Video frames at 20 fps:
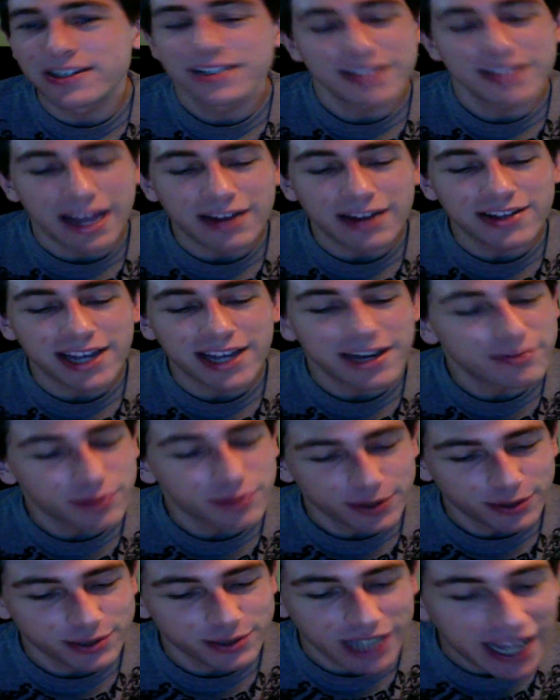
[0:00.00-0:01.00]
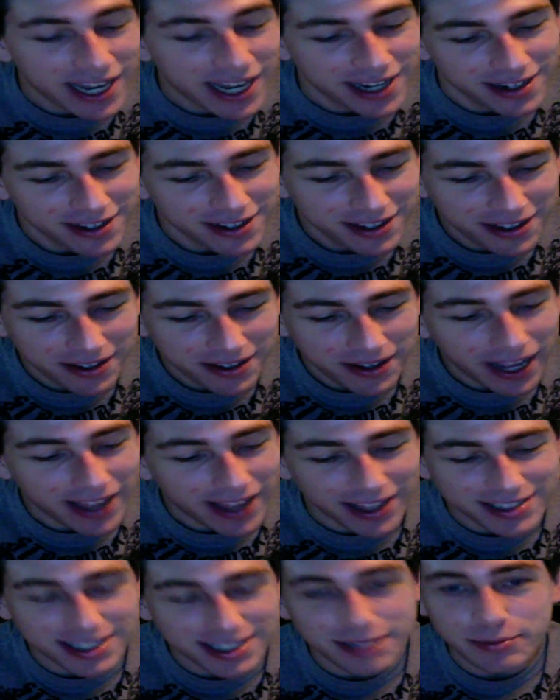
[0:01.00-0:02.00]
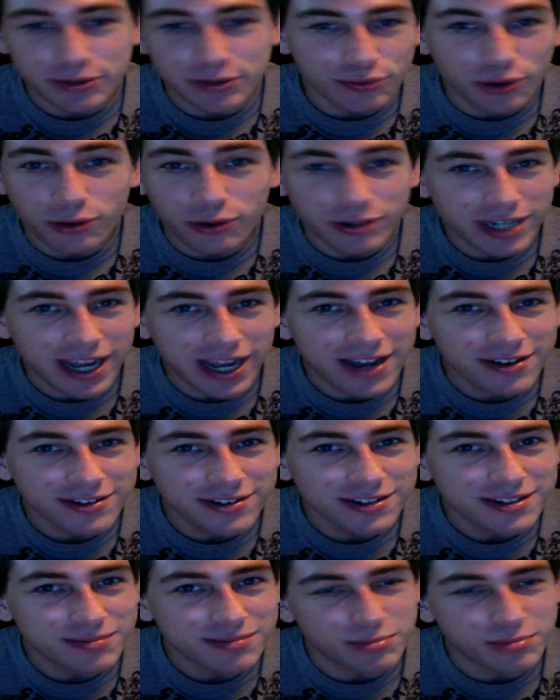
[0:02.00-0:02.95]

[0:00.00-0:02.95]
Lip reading: Now they have Windows 8, and that's going to be rolling out